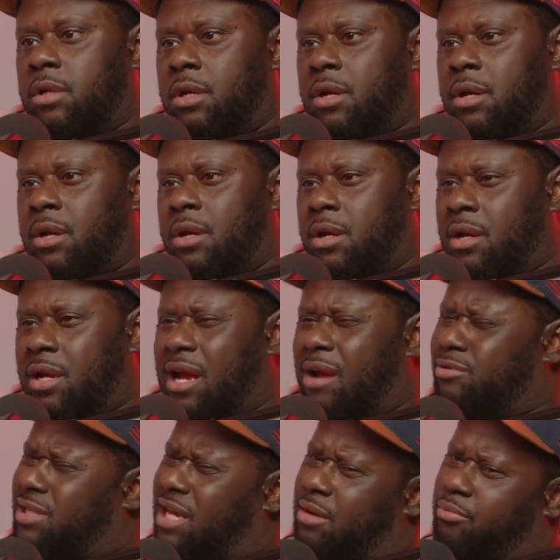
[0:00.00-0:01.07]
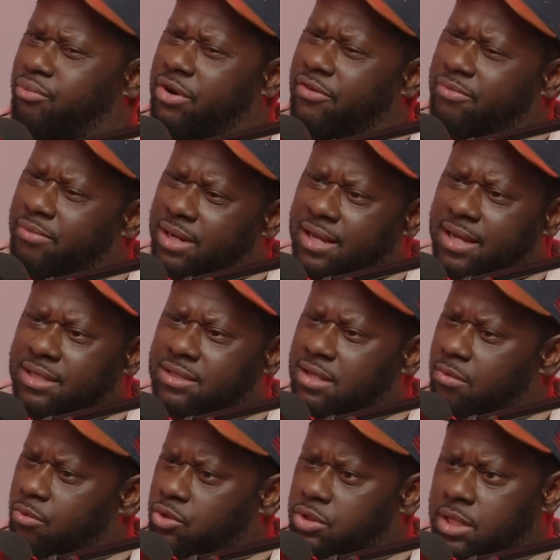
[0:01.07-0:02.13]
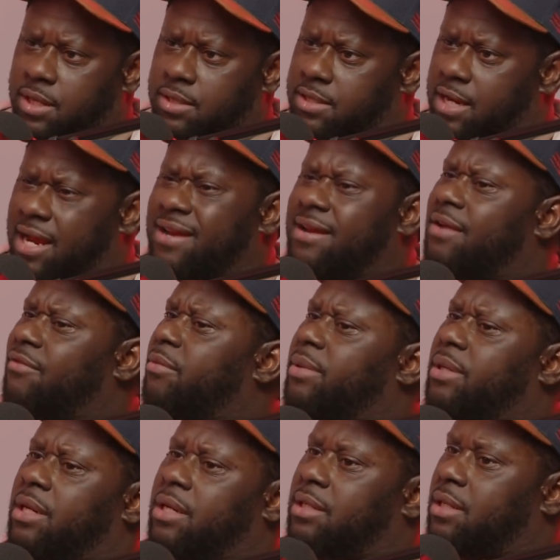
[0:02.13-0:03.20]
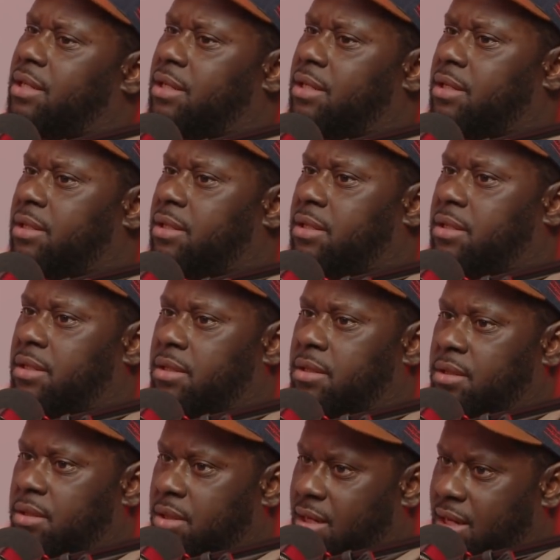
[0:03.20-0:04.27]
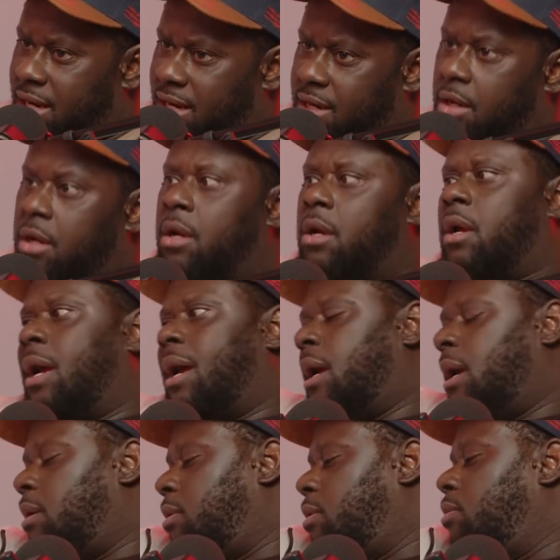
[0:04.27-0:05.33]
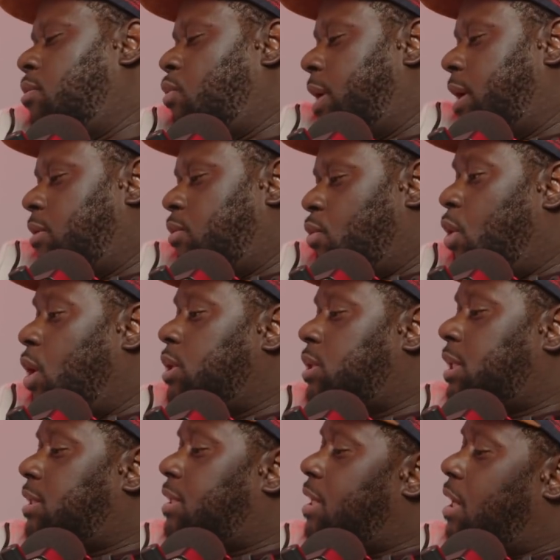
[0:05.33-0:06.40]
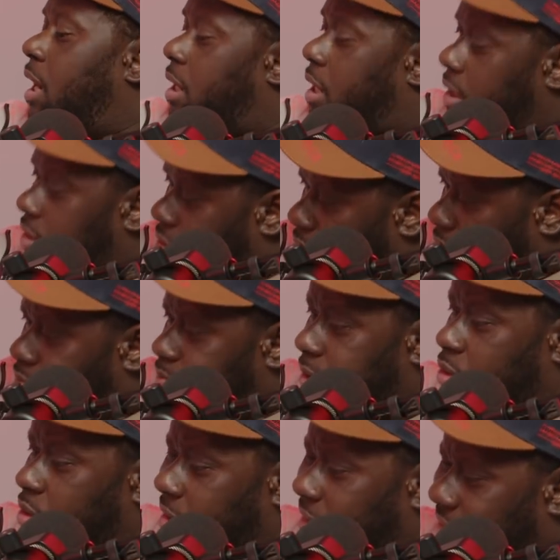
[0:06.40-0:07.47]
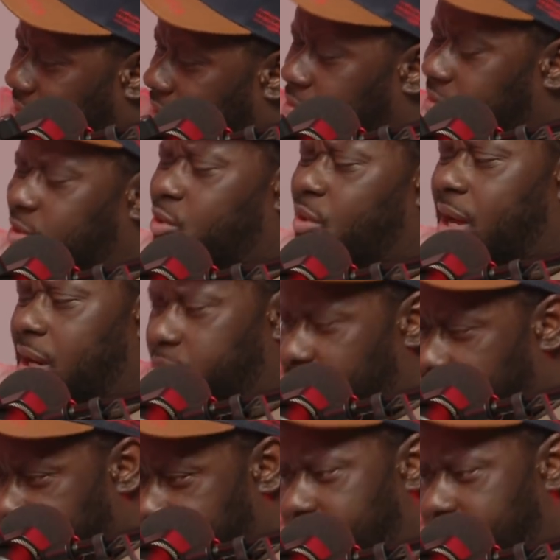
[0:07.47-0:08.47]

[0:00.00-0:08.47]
Okay, I was out of breath my last time on stage. I ain't never been like that. And I wait once. I think I get into Bill Collector. I was a little out of breath.